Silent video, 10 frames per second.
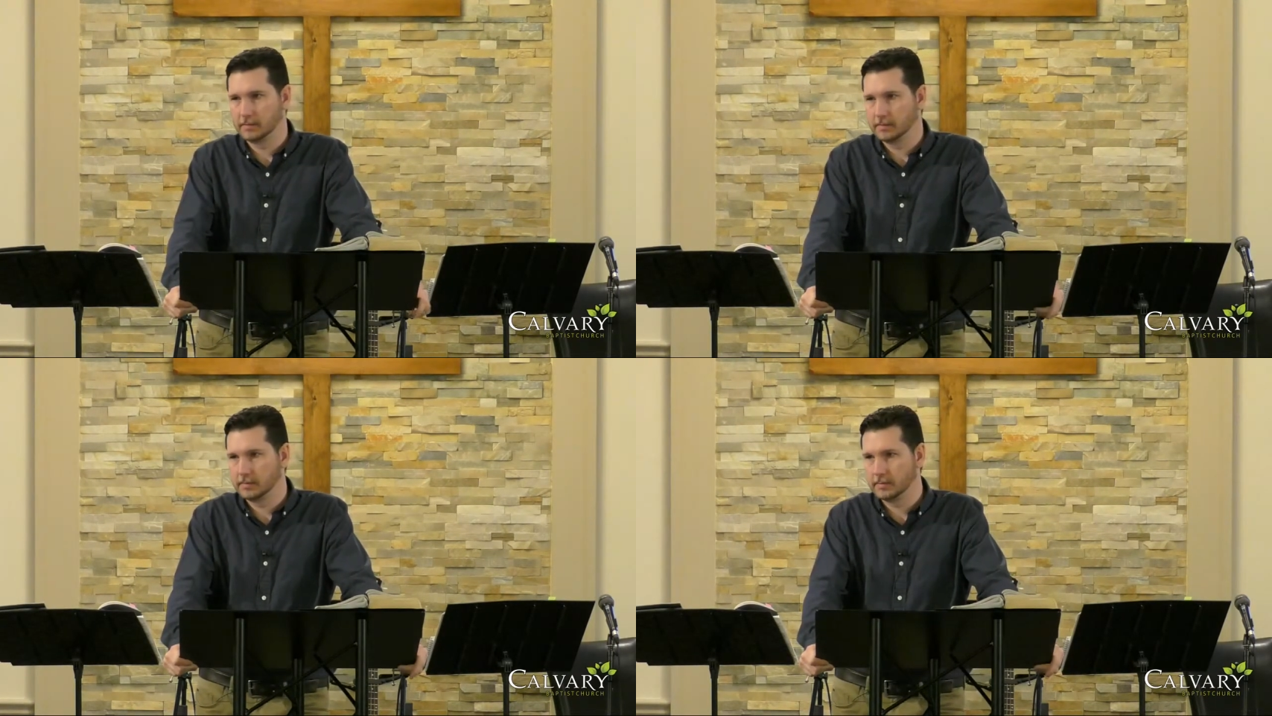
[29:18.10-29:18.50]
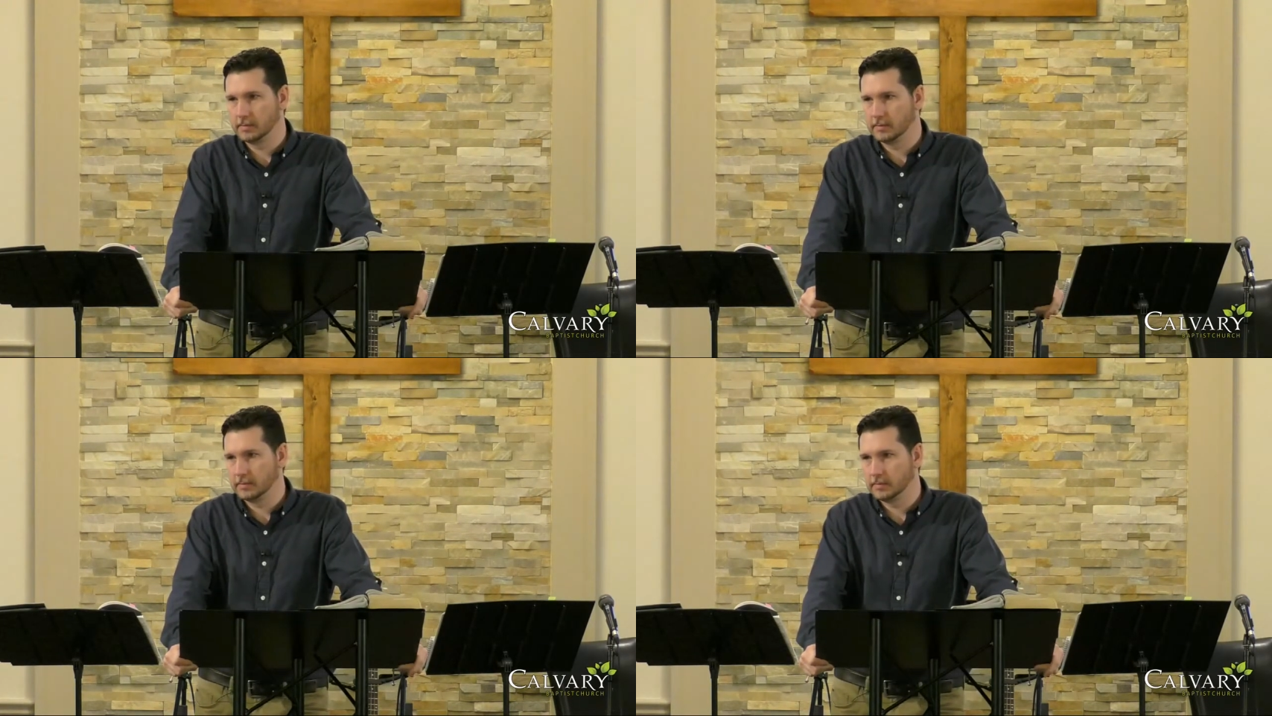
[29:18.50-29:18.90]

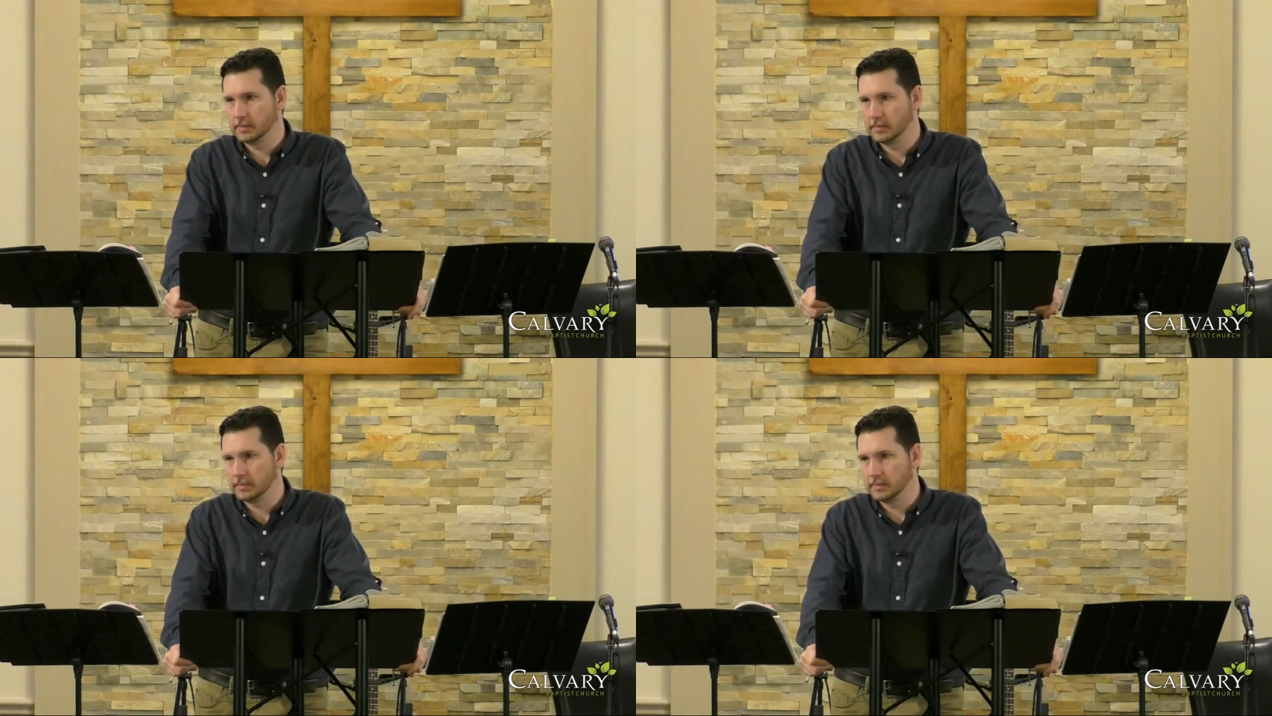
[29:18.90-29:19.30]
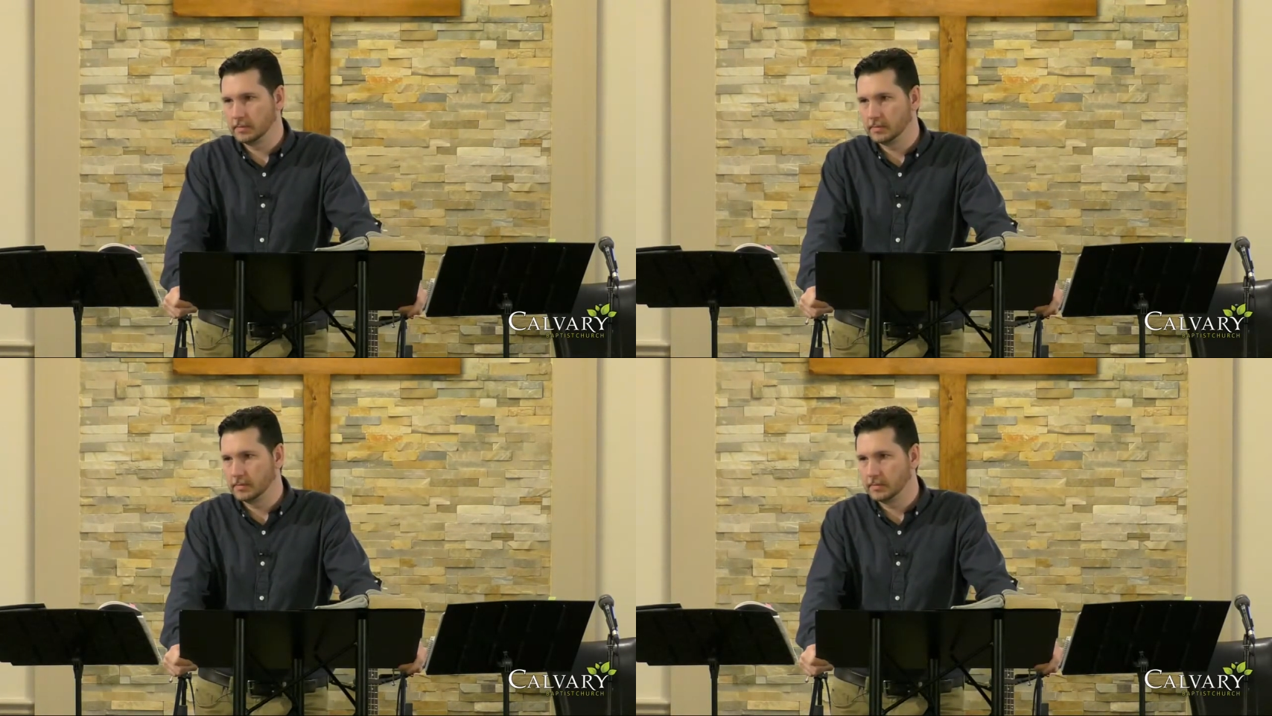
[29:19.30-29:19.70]

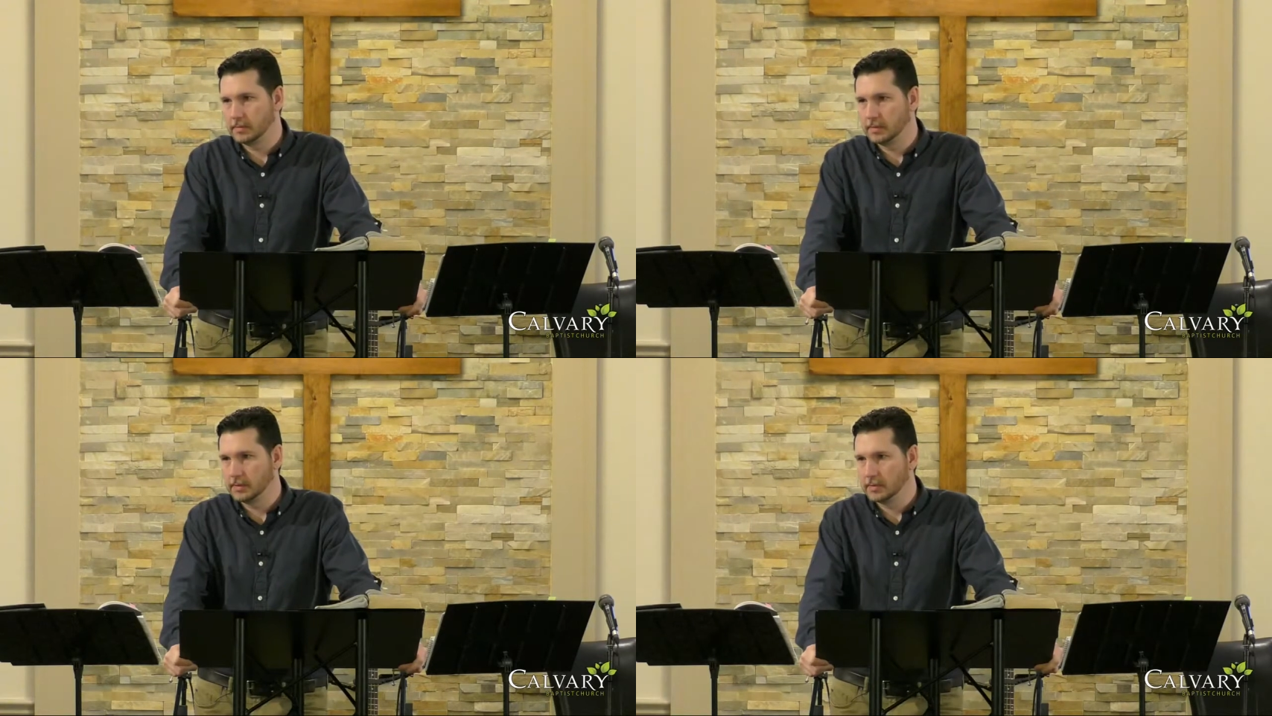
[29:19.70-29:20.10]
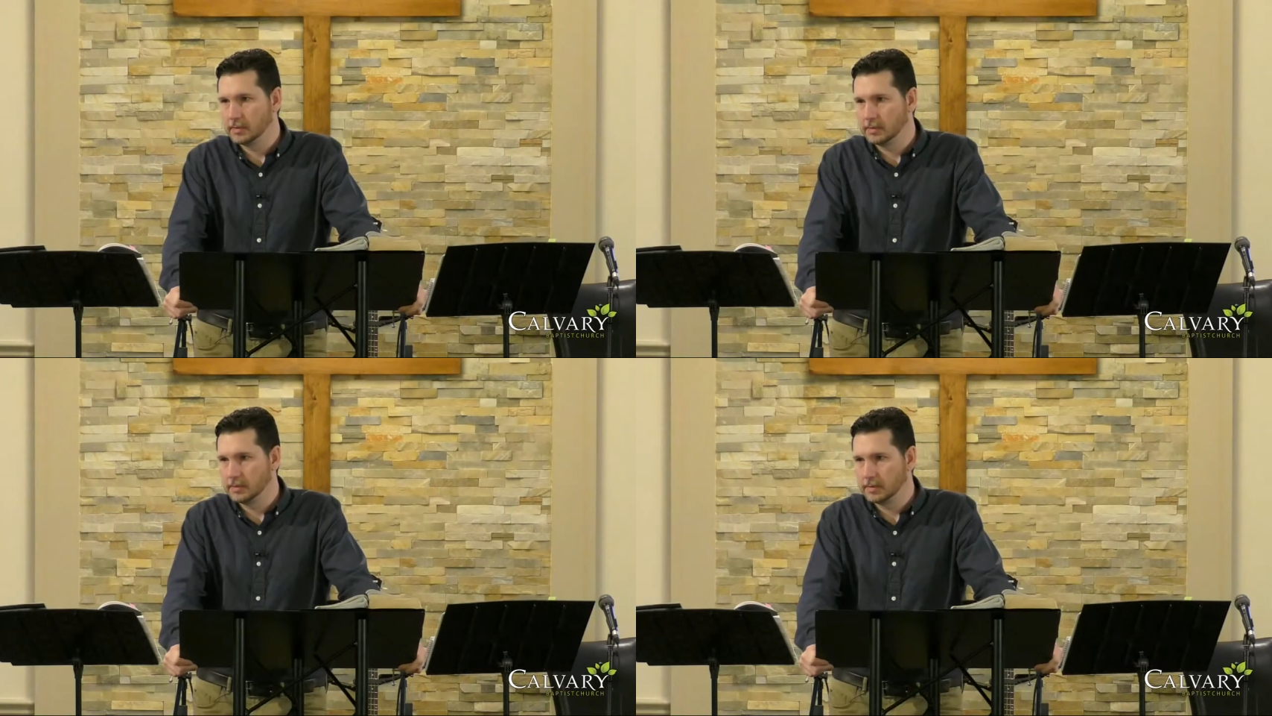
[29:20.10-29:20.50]

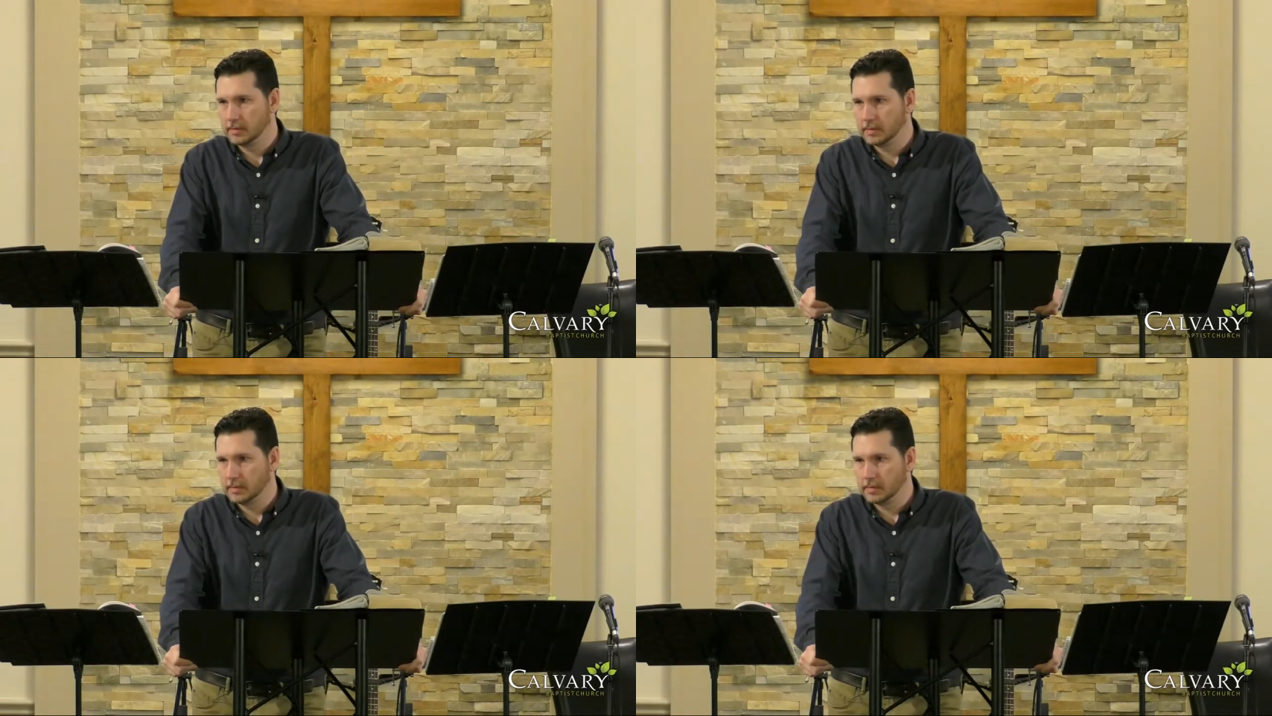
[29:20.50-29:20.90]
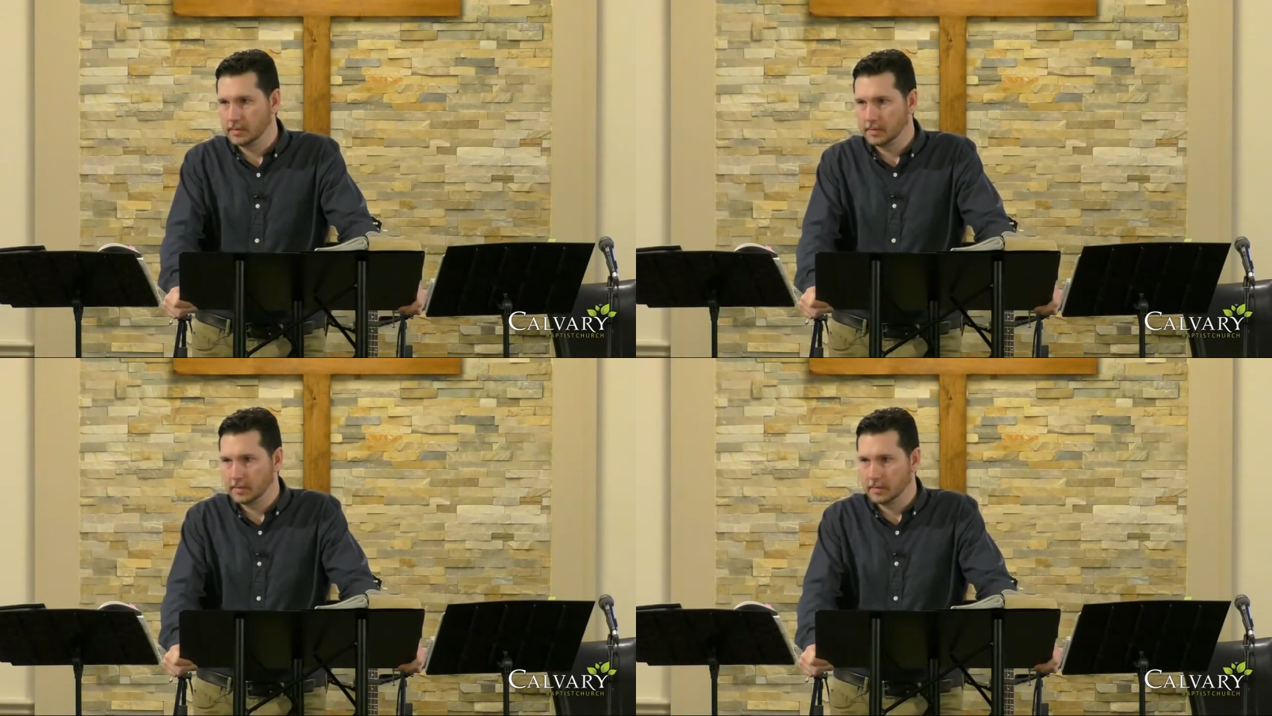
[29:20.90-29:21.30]

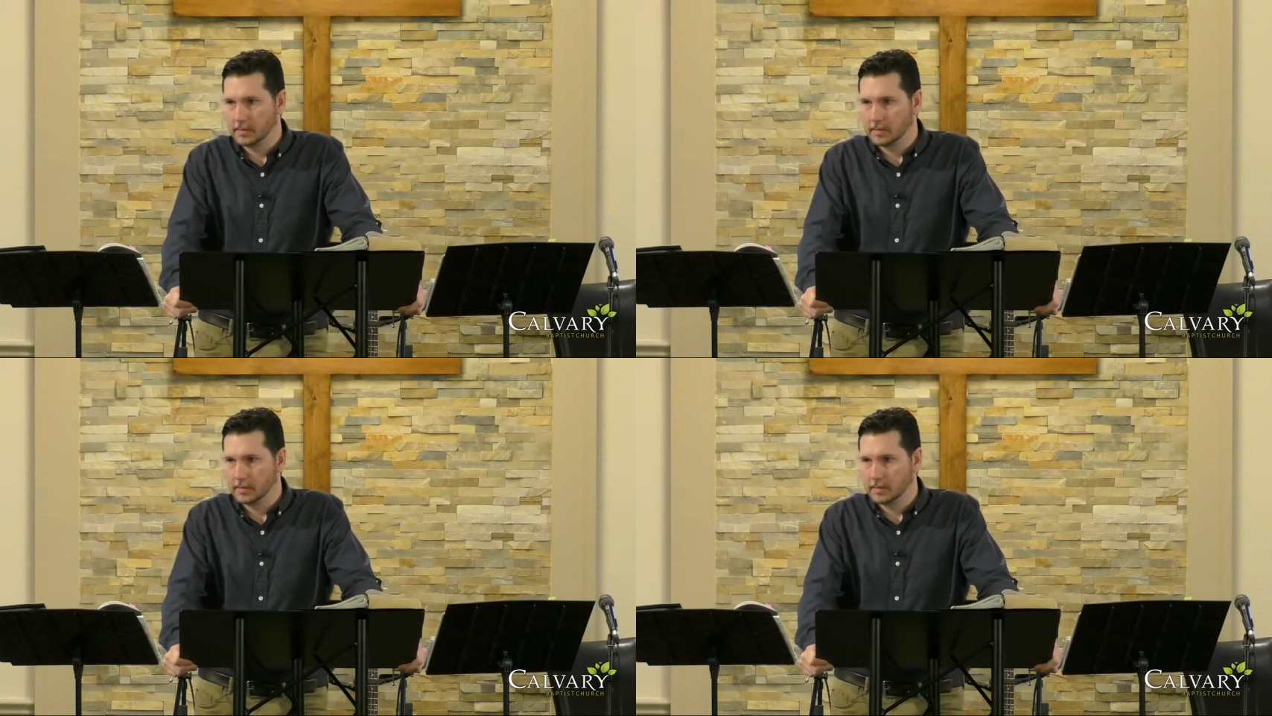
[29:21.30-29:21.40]
(silence)